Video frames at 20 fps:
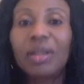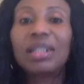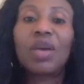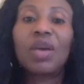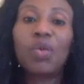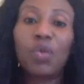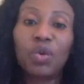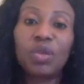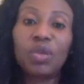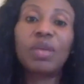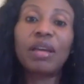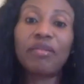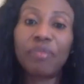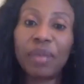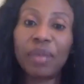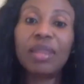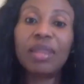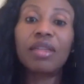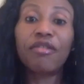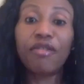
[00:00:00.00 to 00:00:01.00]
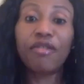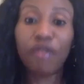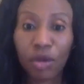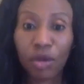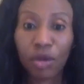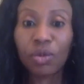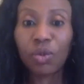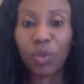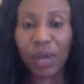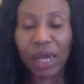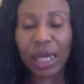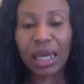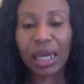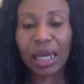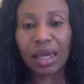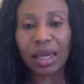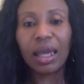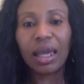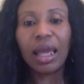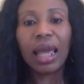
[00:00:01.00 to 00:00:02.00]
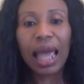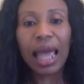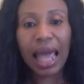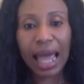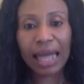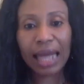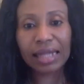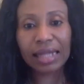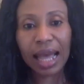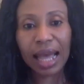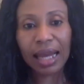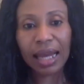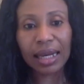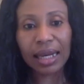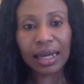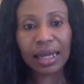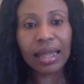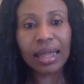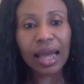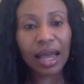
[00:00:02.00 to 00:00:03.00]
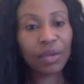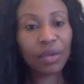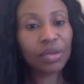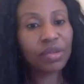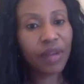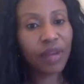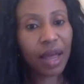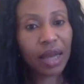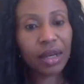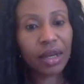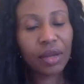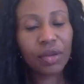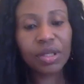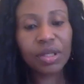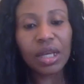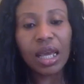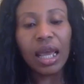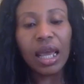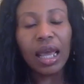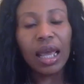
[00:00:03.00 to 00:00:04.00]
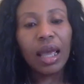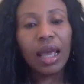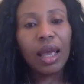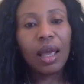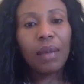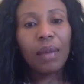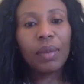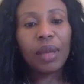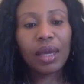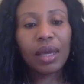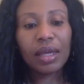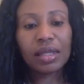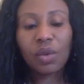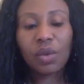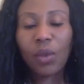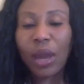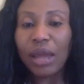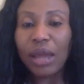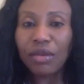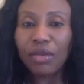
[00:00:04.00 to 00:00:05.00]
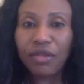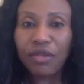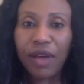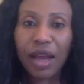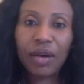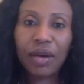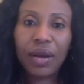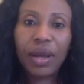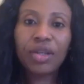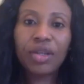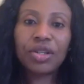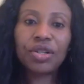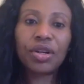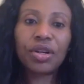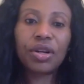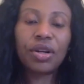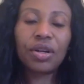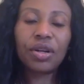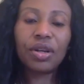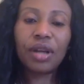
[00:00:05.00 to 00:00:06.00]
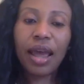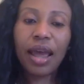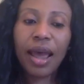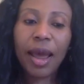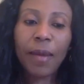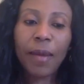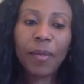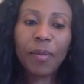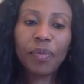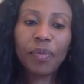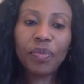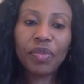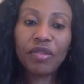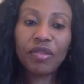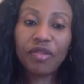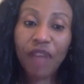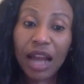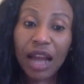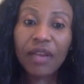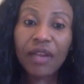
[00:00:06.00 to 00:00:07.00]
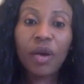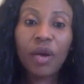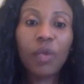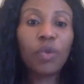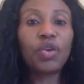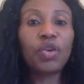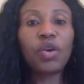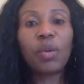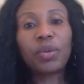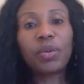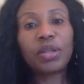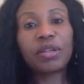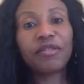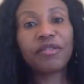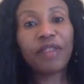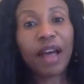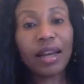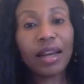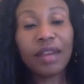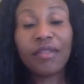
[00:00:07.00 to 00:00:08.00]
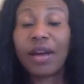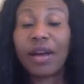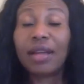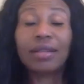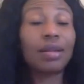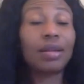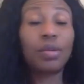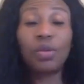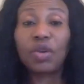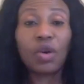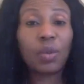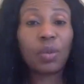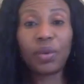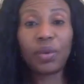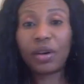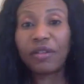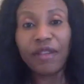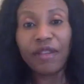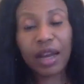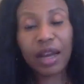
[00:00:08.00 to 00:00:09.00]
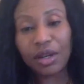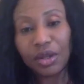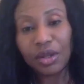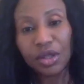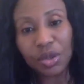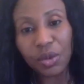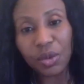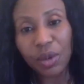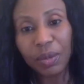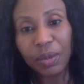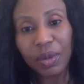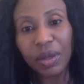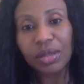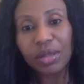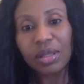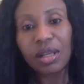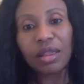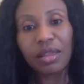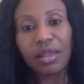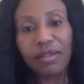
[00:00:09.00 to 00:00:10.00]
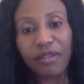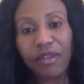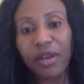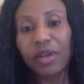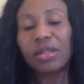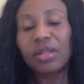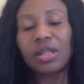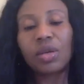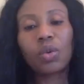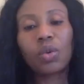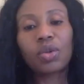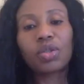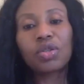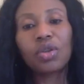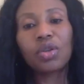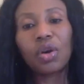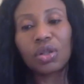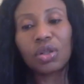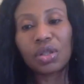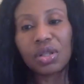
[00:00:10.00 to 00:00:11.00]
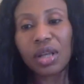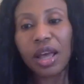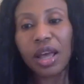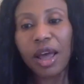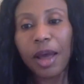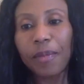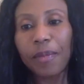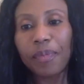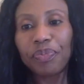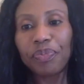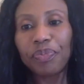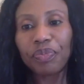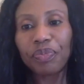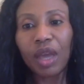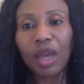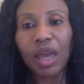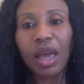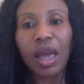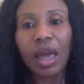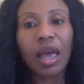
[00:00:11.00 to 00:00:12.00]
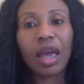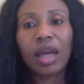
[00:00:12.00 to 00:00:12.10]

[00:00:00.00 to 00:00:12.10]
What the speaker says: would have been the 4th week exactly that it was valued, because it went through valuation. The valuer would not put in fact, they would not put a value to it, because they felt it was not a